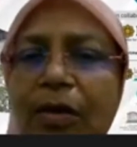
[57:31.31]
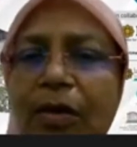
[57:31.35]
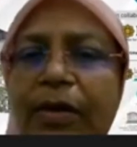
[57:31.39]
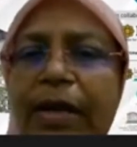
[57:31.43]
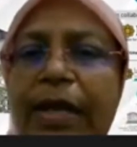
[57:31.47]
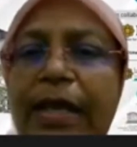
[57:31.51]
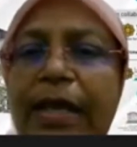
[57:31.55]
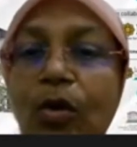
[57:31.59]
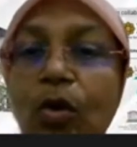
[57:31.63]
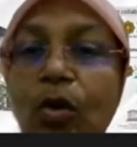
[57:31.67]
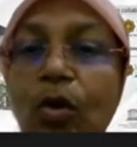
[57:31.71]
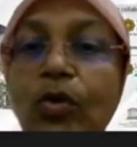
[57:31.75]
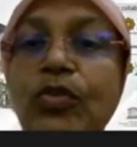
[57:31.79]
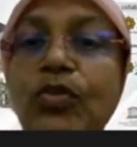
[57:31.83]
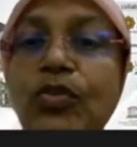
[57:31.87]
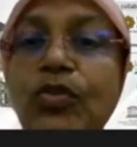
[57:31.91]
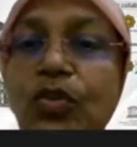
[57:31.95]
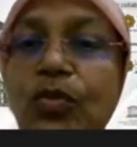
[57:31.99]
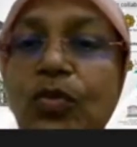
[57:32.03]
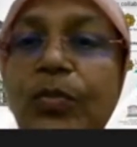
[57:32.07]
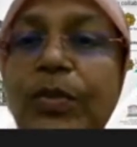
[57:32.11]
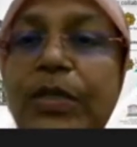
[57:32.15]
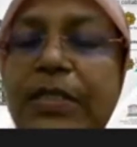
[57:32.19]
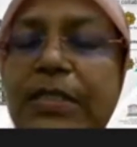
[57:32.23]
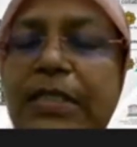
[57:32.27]
All right,
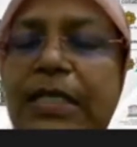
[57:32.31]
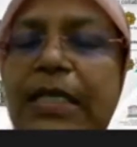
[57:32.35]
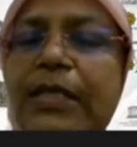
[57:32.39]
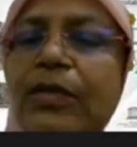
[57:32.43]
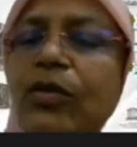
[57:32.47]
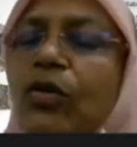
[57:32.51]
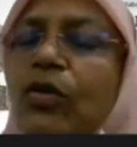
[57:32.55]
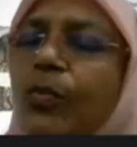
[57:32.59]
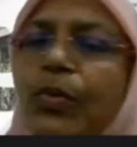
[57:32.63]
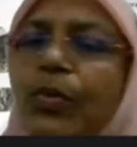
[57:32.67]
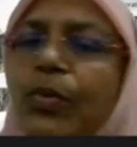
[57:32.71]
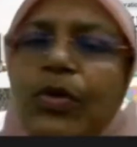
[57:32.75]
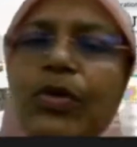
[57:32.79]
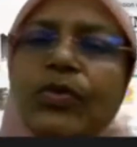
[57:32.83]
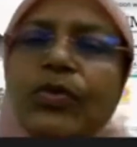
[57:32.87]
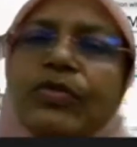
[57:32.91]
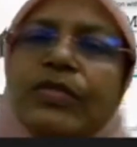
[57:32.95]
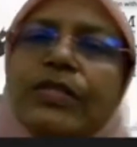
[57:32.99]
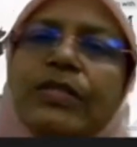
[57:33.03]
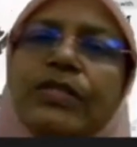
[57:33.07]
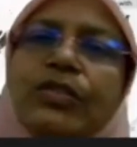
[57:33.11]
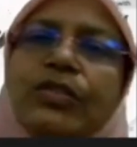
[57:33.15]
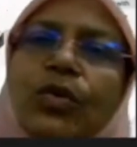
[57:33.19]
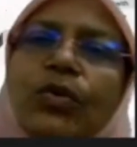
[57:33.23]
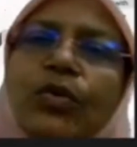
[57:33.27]
consumers, not
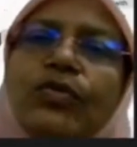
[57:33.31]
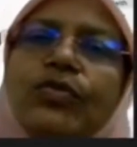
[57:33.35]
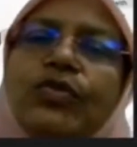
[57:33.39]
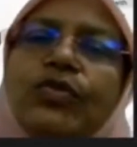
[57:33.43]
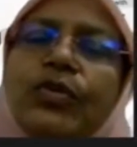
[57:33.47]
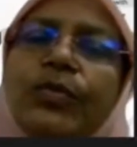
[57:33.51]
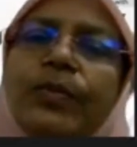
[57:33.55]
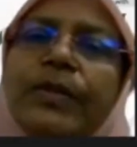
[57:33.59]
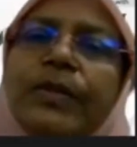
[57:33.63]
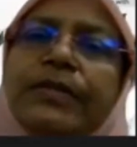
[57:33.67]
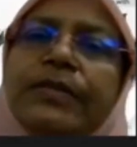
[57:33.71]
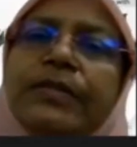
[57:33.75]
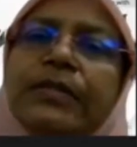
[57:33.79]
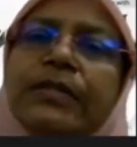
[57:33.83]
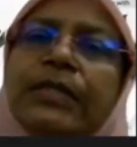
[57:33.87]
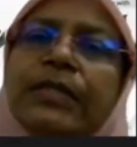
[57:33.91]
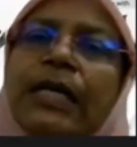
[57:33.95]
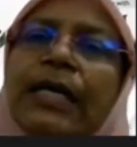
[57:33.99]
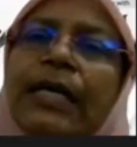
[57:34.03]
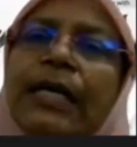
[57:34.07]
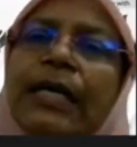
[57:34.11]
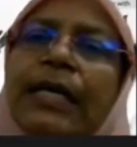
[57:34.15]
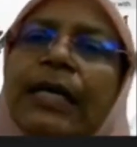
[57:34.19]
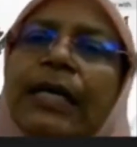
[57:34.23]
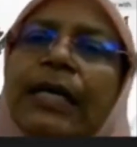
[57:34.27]
producers, consumers.